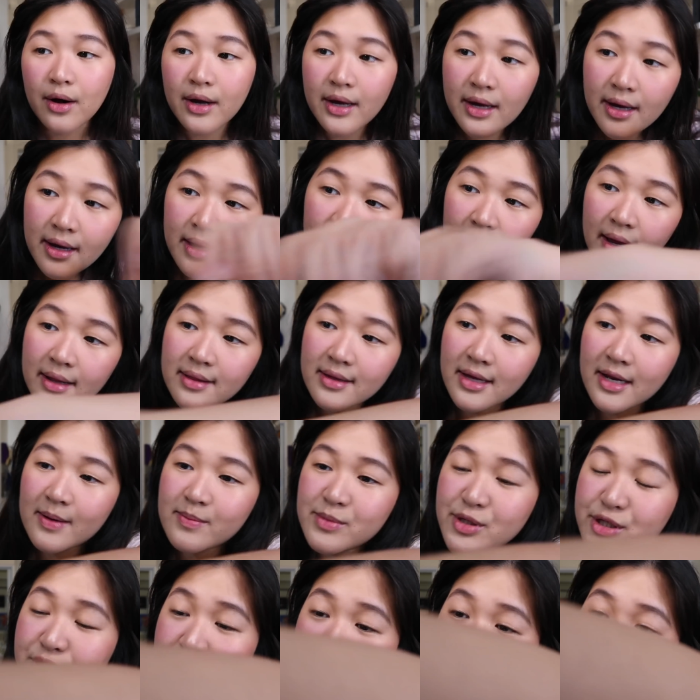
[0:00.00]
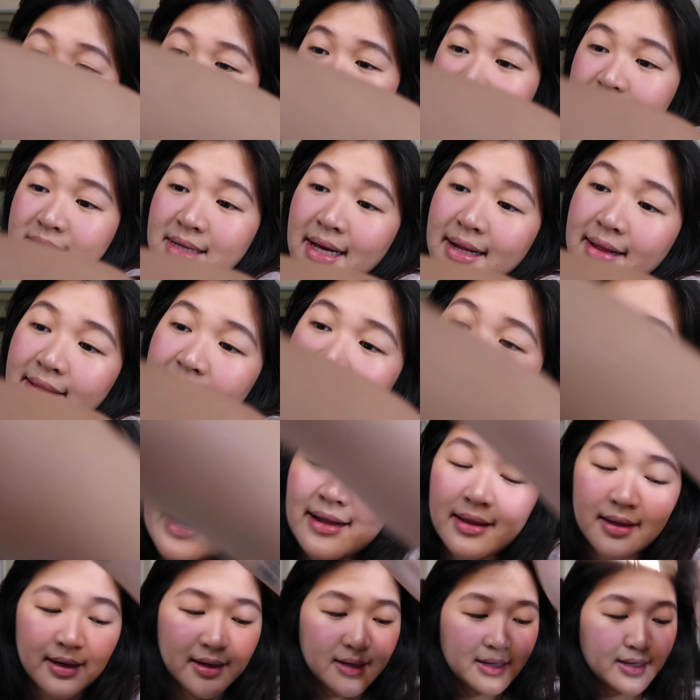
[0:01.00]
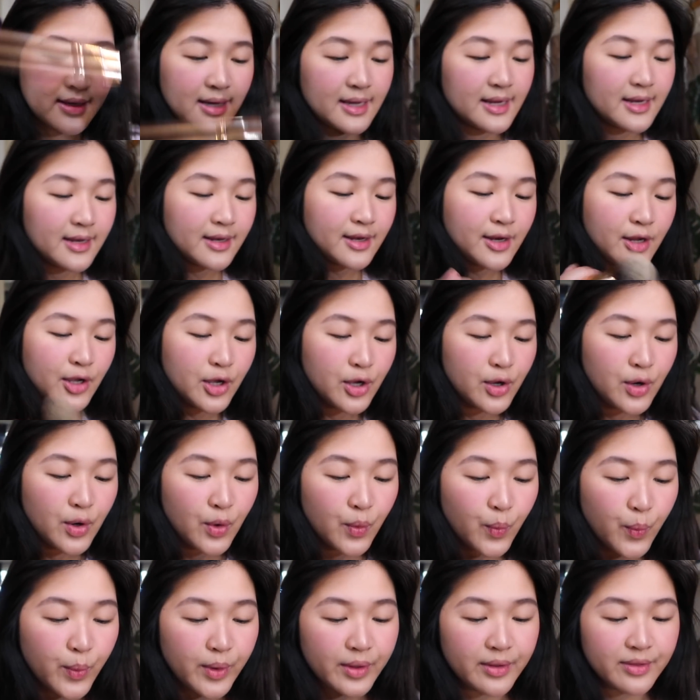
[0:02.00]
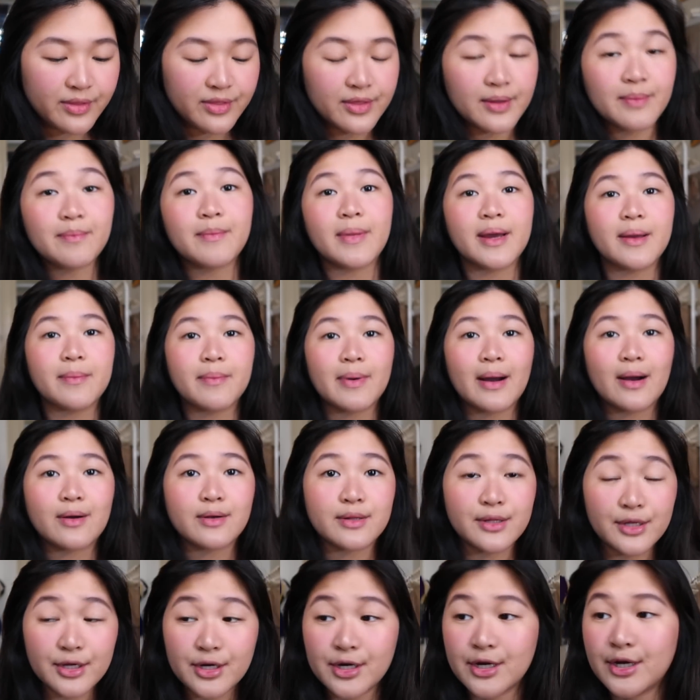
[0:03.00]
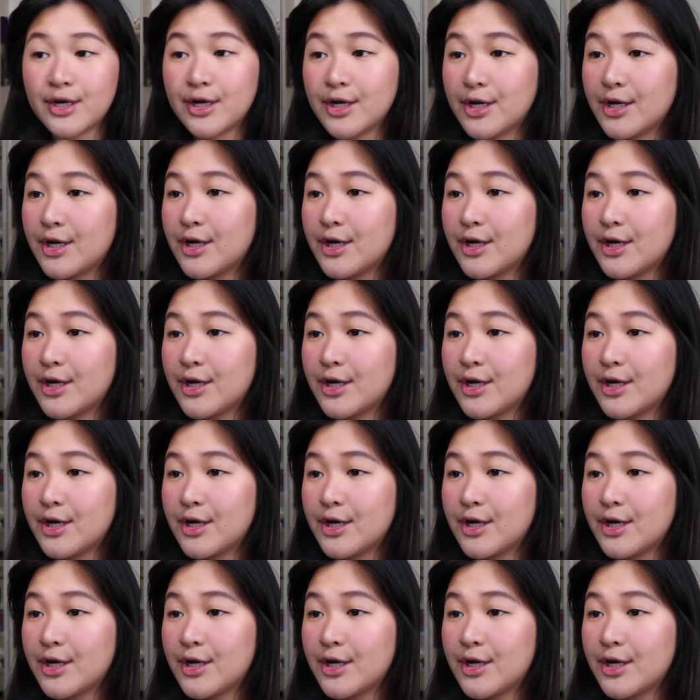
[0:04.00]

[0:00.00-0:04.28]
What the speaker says: Okay, and then I'm just gonna set that again with my powder.